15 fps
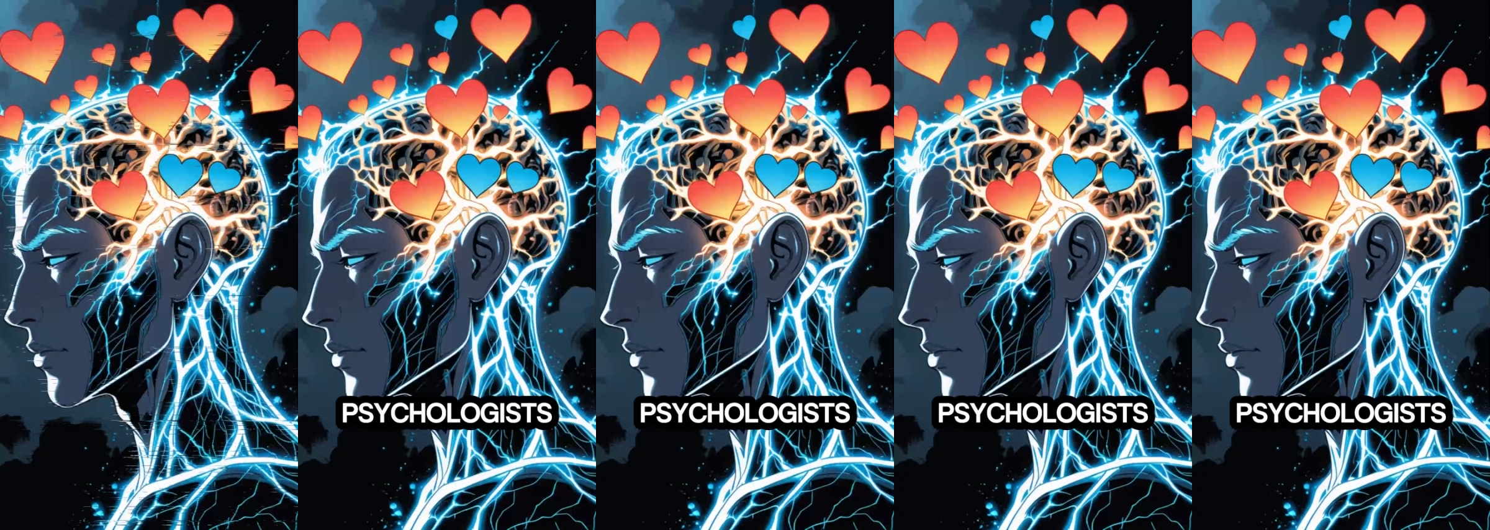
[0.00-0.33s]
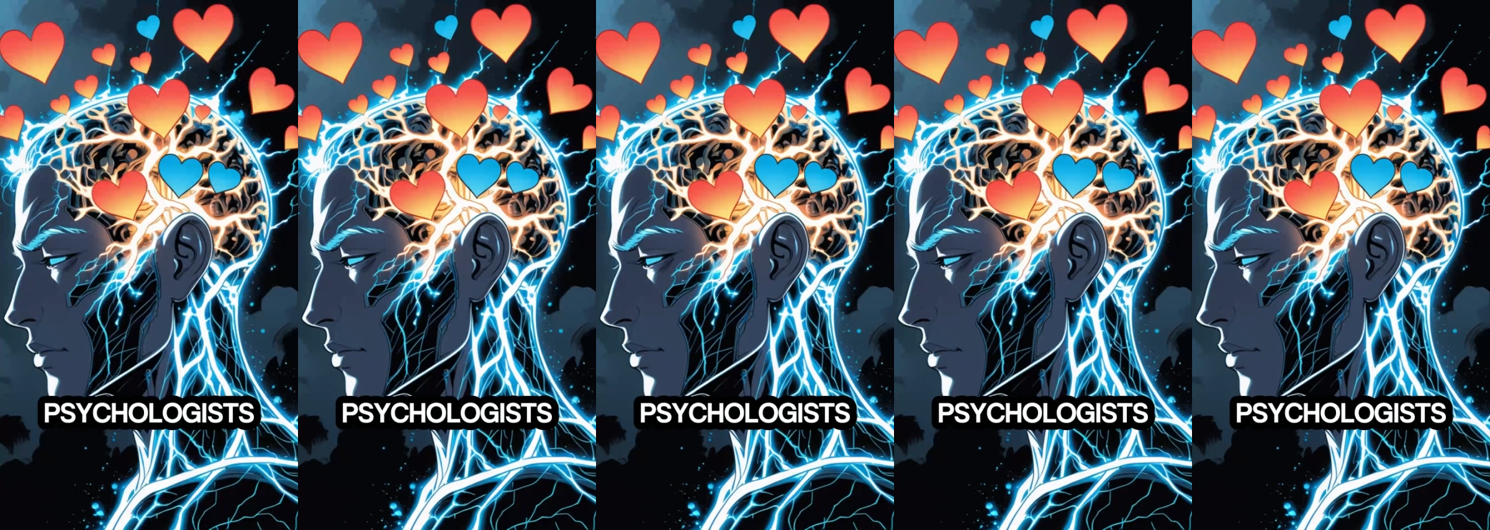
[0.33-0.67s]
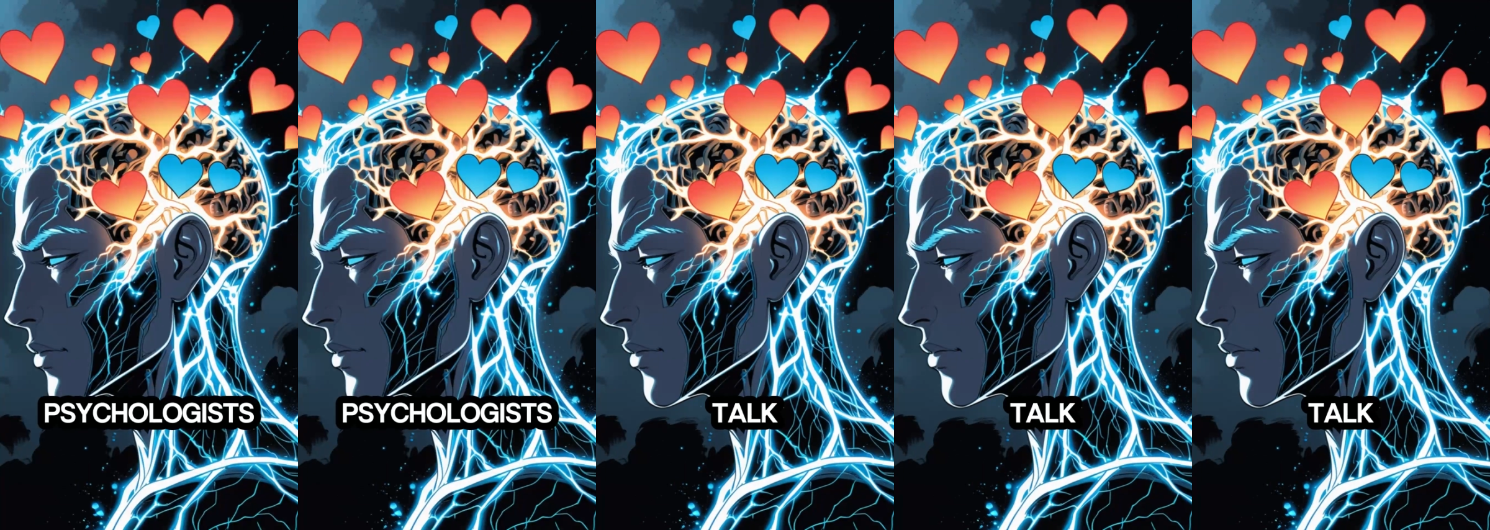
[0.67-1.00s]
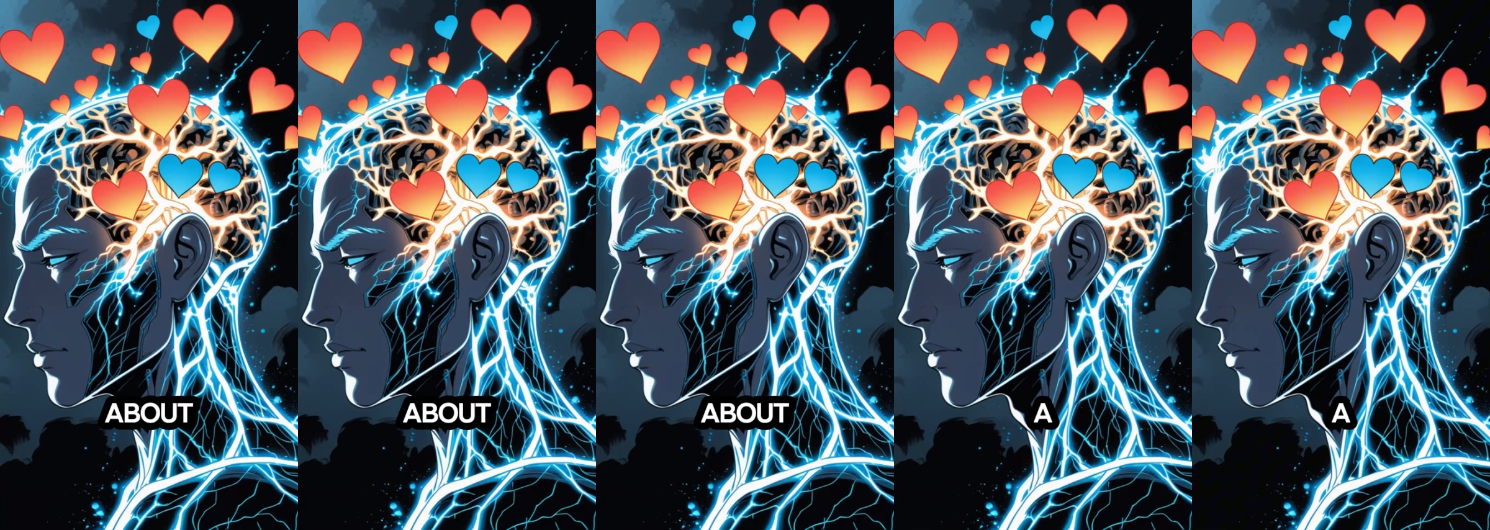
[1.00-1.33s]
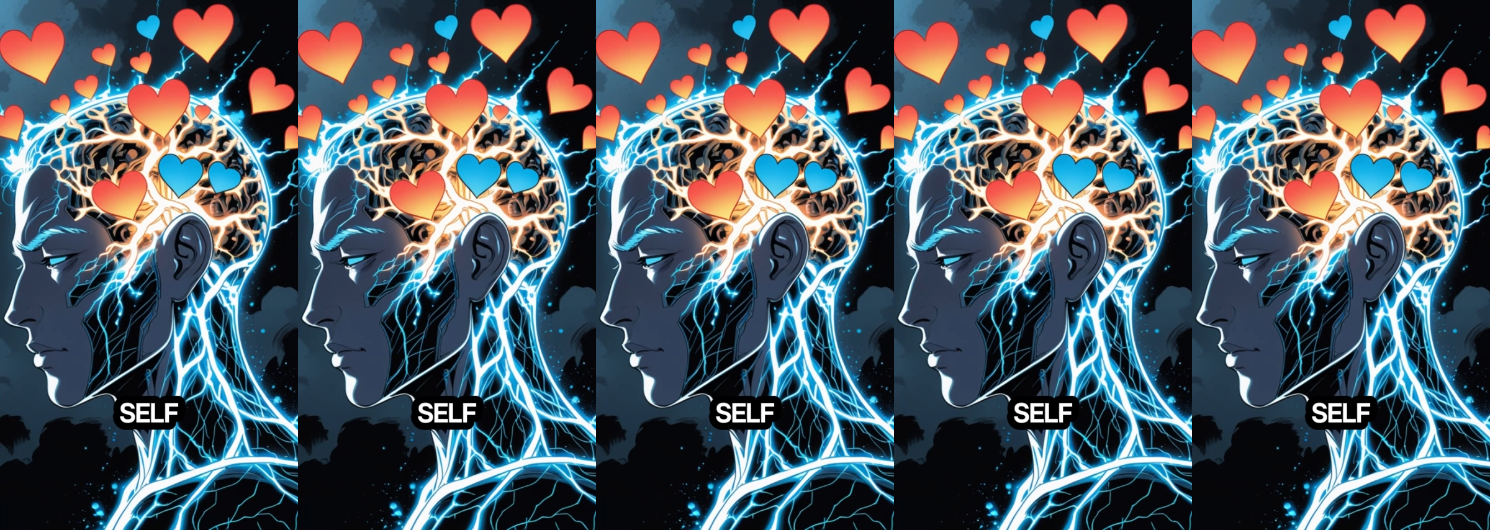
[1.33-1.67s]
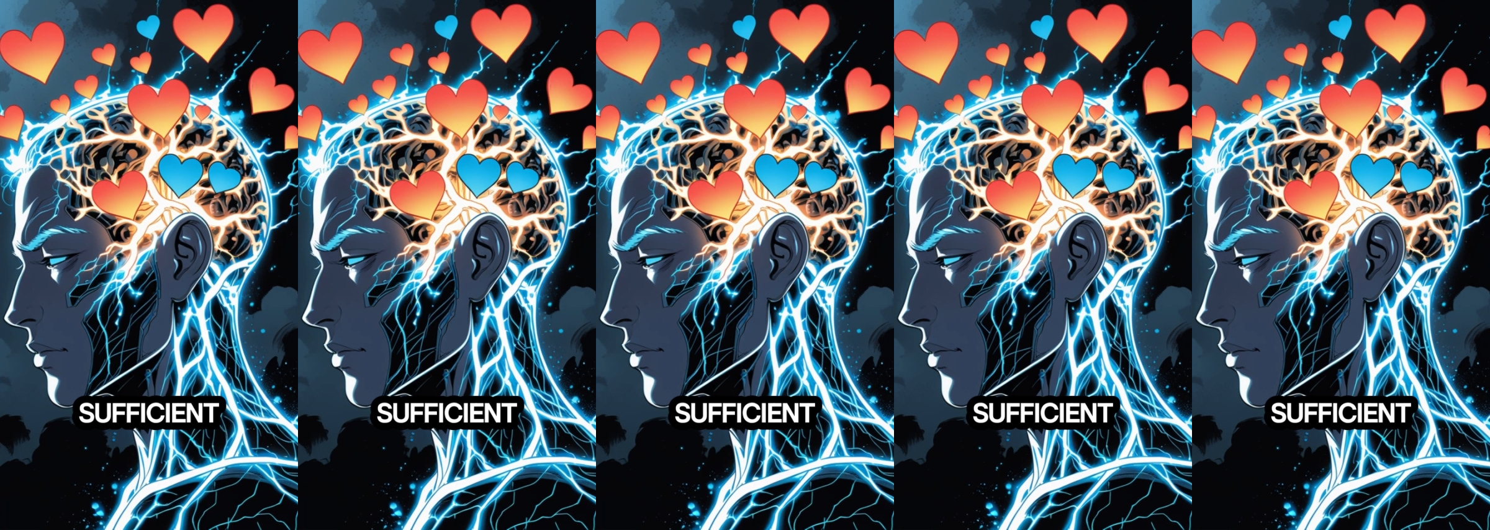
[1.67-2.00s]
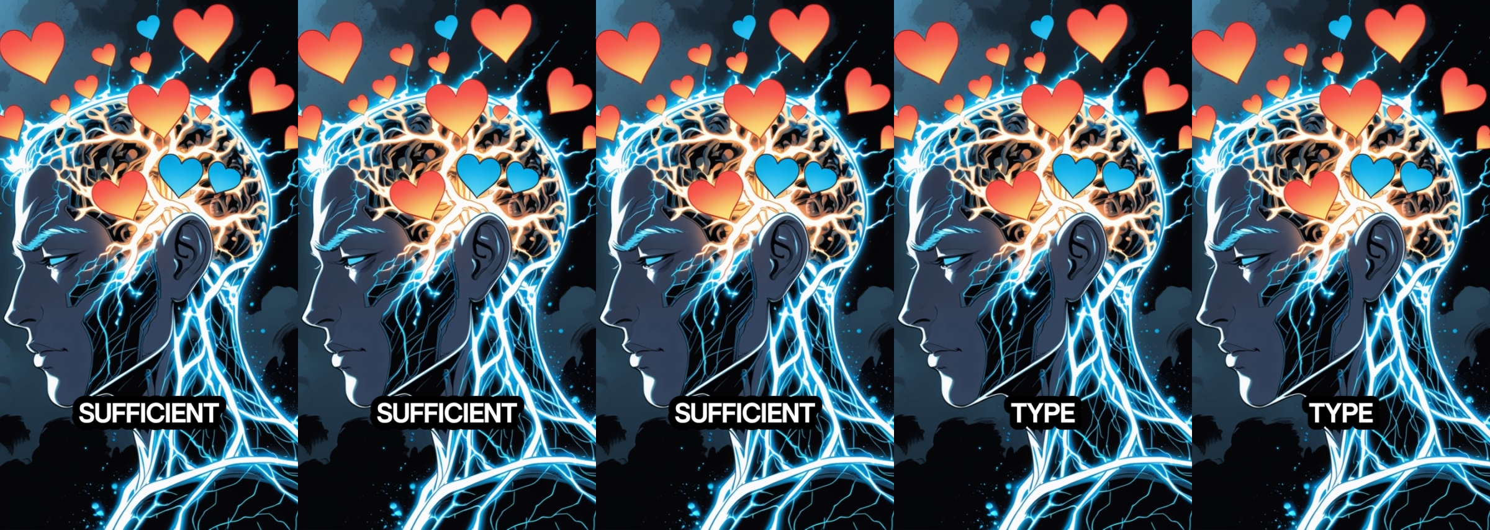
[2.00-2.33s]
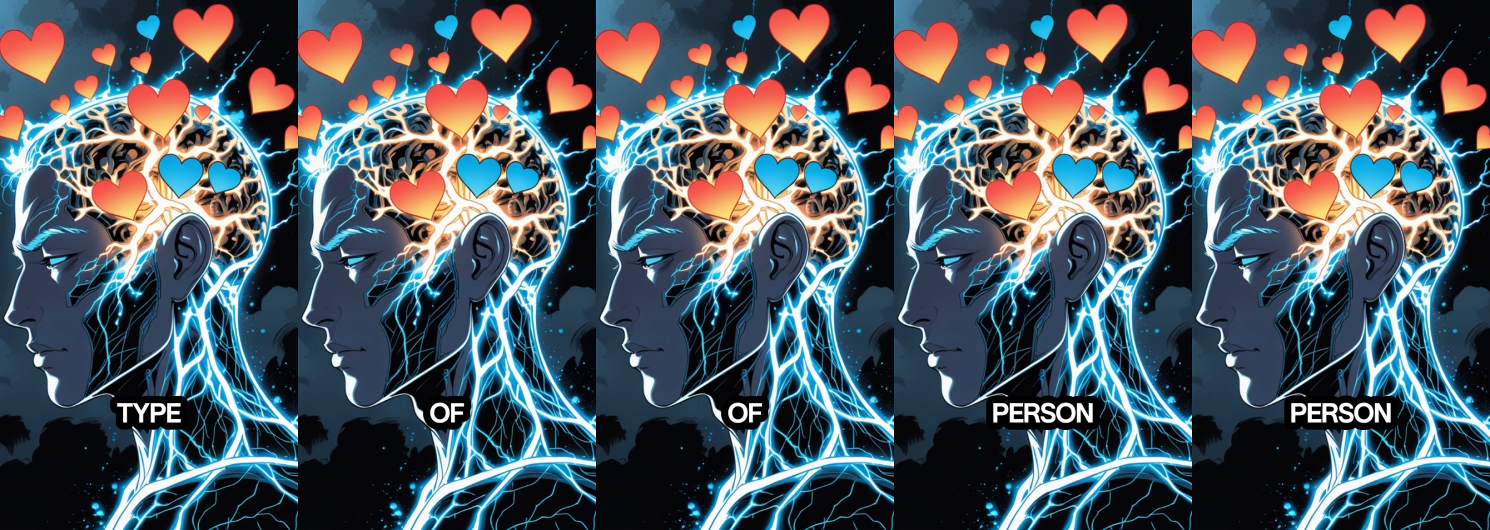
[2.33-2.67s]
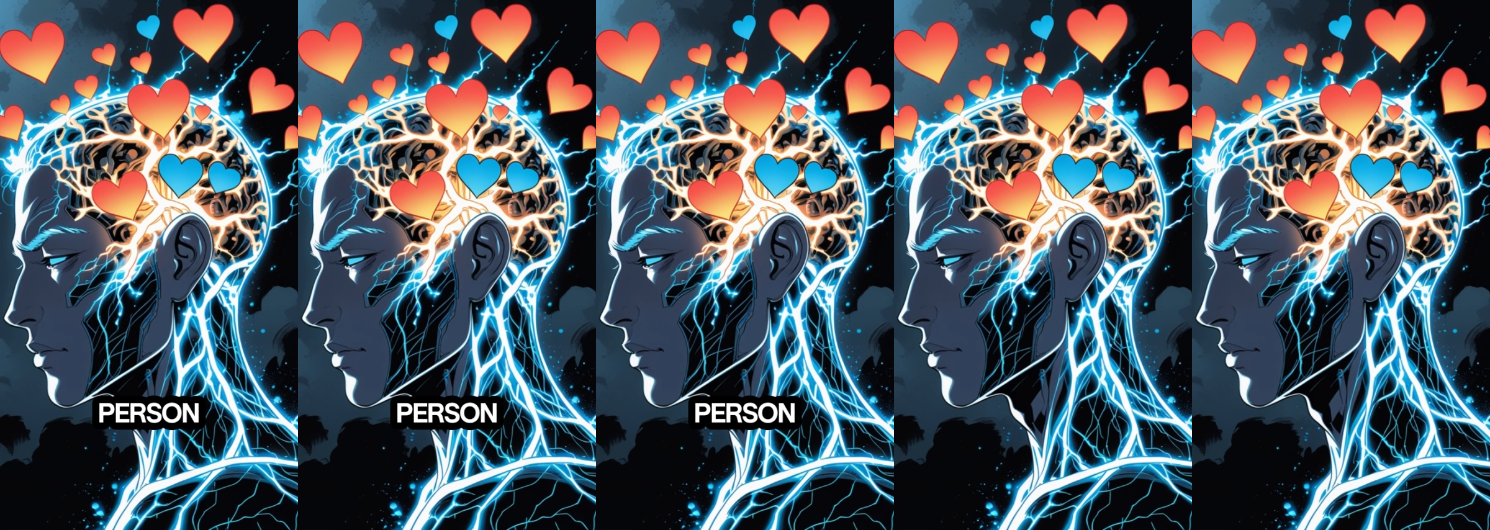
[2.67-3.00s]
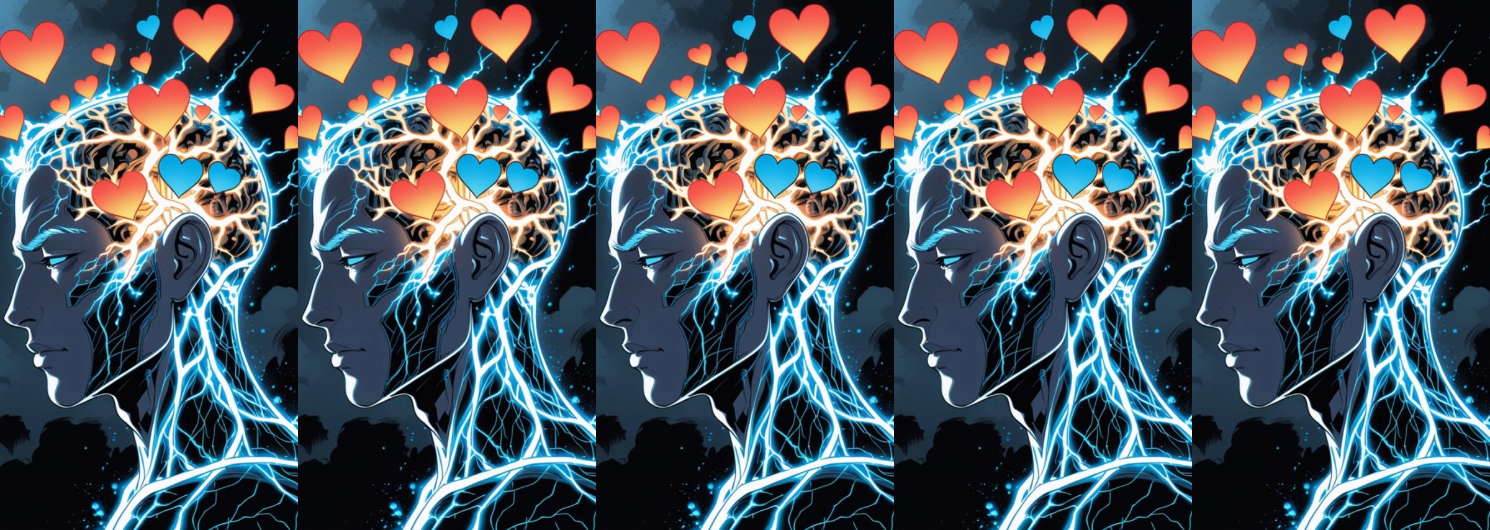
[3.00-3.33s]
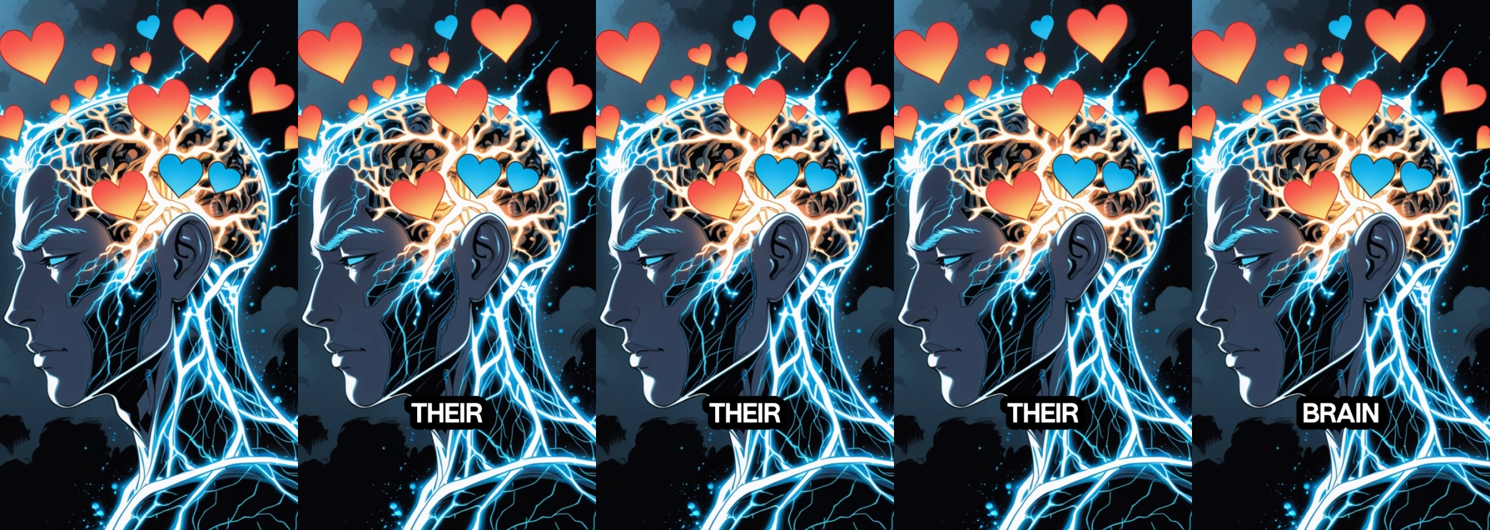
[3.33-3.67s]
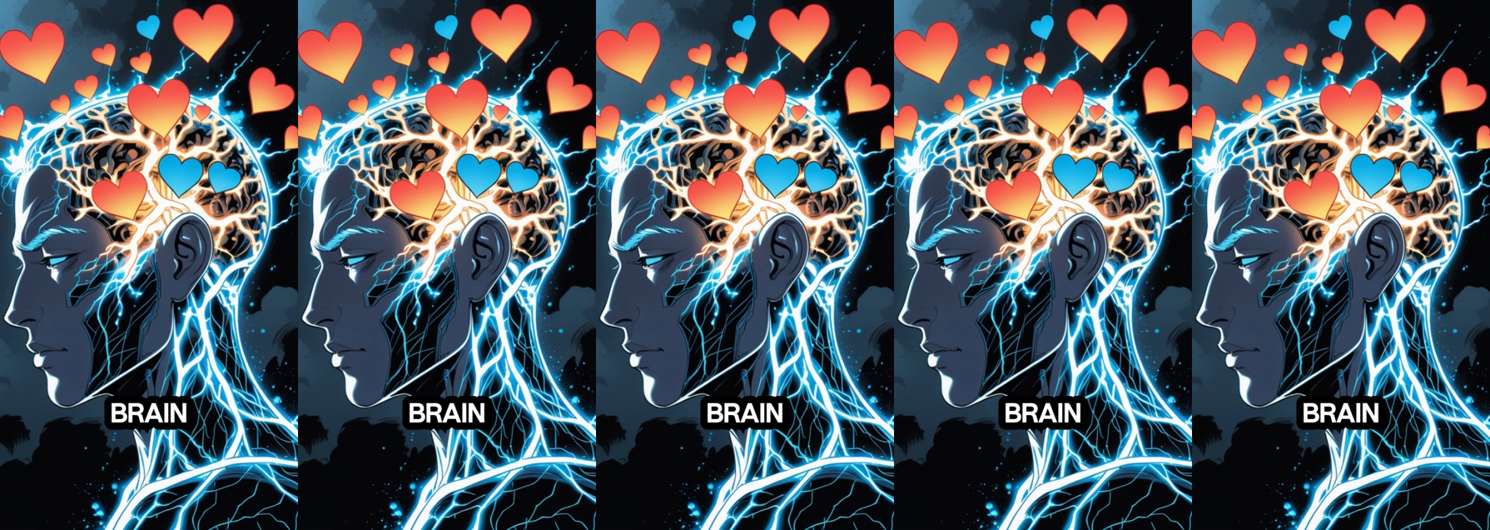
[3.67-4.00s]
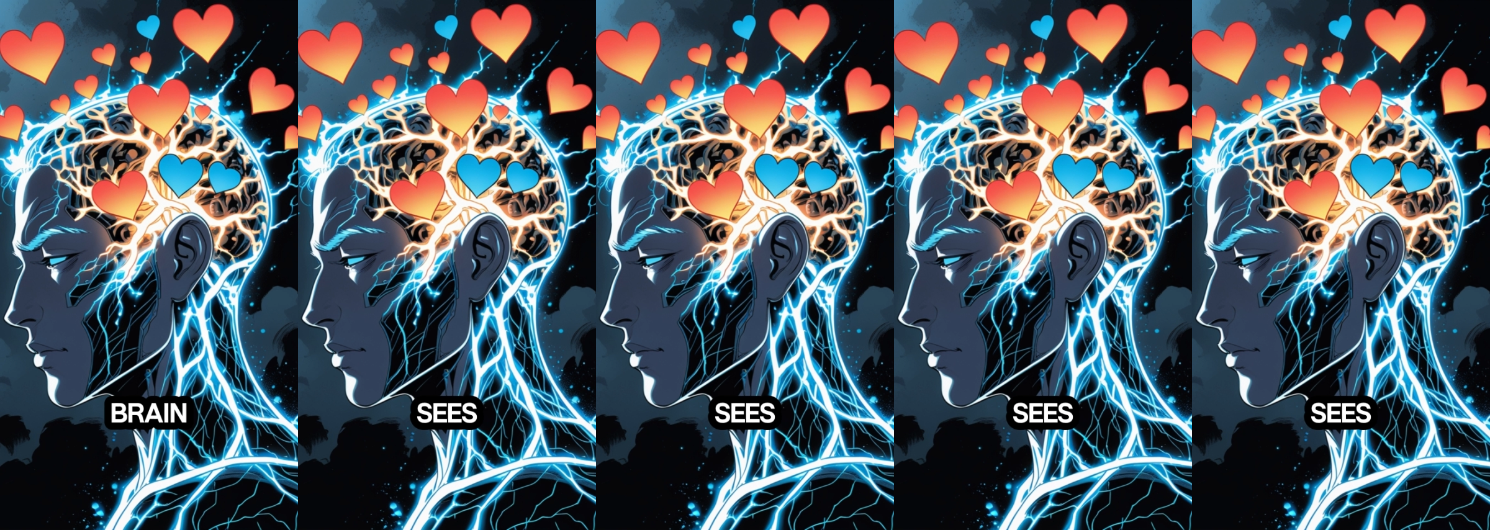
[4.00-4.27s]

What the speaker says: Nobody's mouth can be seen.